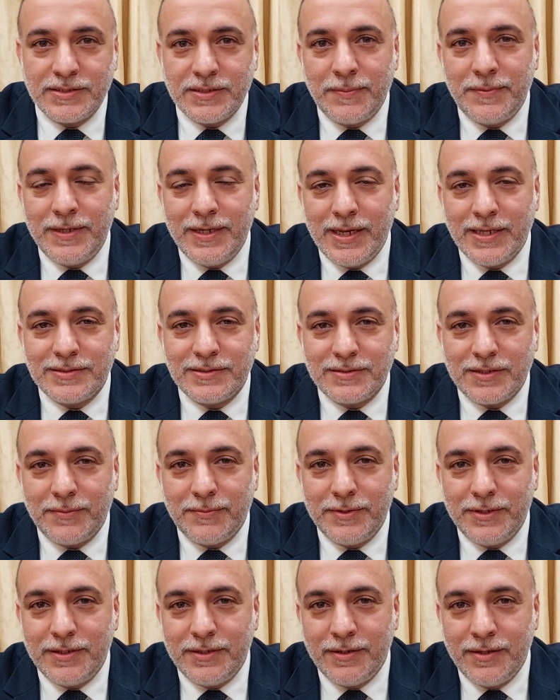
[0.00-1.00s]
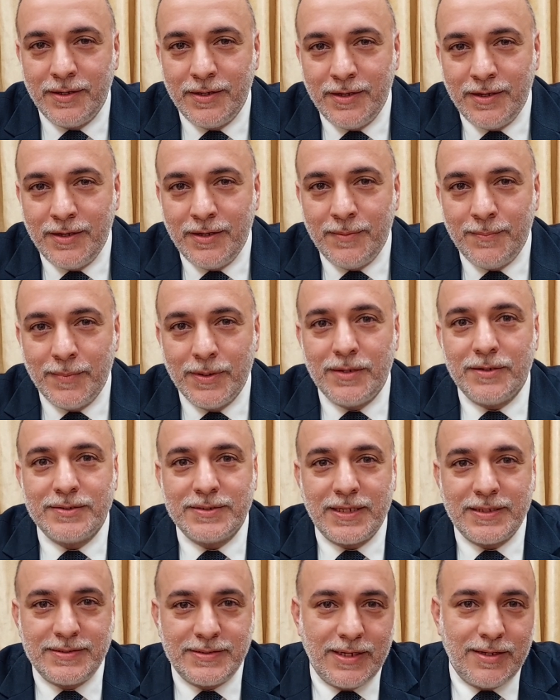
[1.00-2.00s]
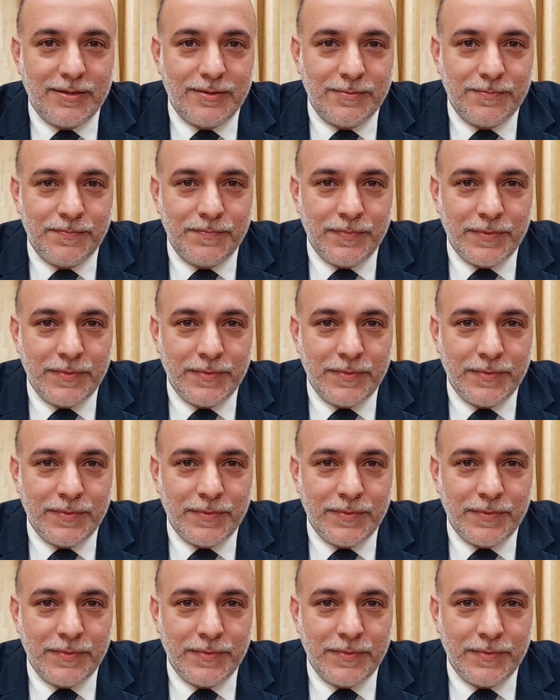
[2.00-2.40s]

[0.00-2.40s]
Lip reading: somebody asked Rabbi Miller's Atzal